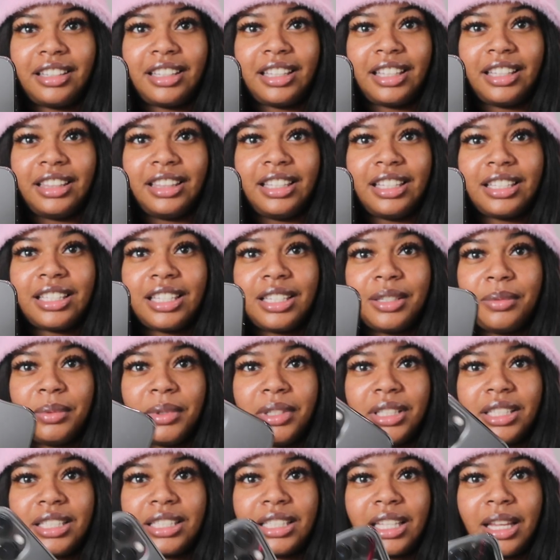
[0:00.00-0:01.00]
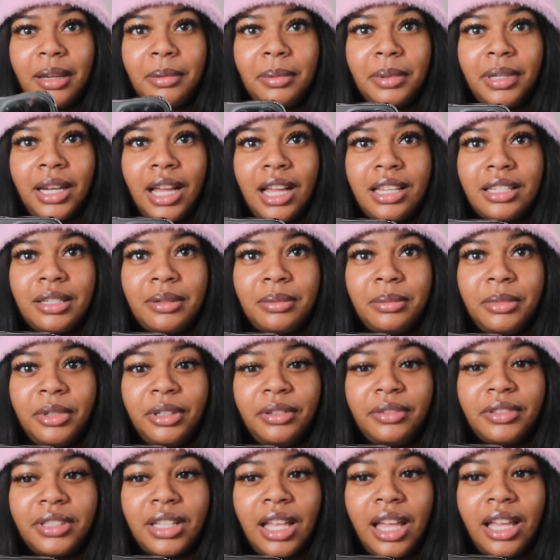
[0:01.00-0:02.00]
and this is what the stabilizer
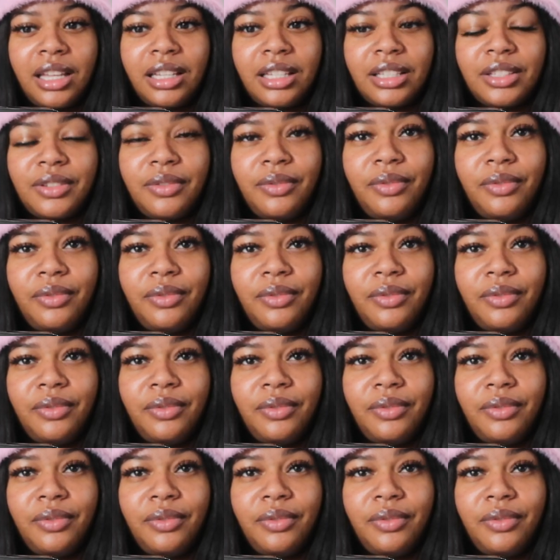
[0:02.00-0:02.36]
moves like. It's